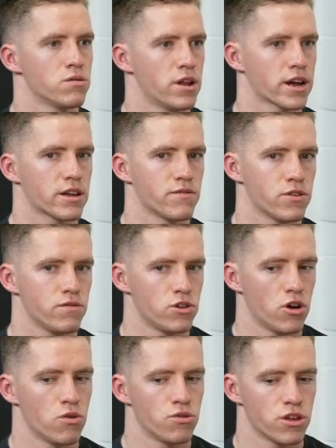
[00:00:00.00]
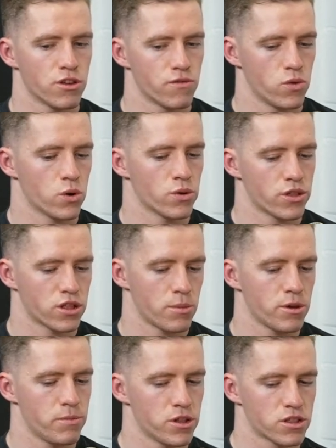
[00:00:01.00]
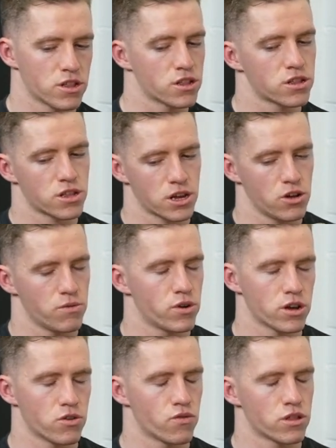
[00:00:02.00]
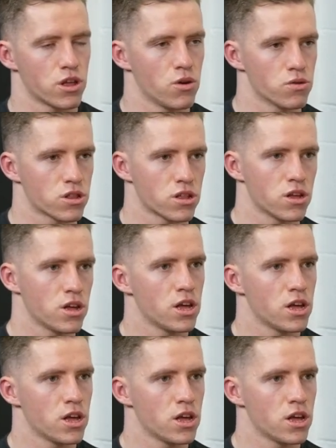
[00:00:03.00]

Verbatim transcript: Like if you know that you've worked with a similar business and got really good results,